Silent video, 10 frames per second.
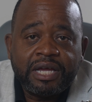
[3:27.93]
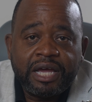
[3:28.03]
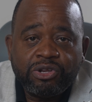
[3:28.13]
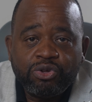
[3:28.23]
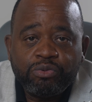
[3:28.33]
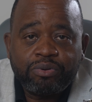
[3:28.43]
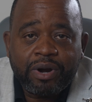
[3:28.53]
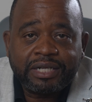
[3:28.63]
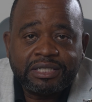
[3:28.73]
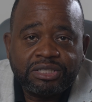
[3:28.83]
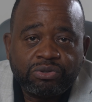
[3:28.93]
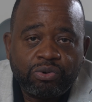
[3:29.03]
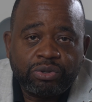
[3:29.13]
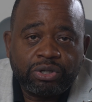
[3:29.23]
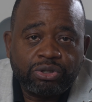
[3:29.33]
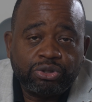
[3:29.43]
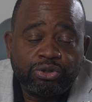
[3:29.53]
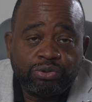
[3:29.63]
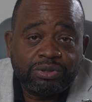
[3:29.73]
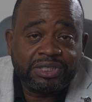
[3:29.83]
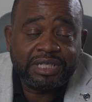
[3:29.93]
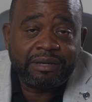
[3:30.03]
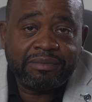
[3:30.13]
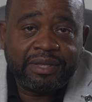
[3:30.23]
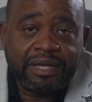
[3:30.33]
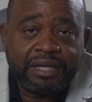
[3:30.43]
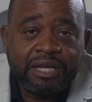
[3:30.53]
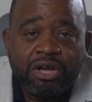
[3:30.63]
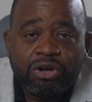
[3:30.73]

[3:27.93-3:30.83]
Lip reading: A new practice owner could do the same thing,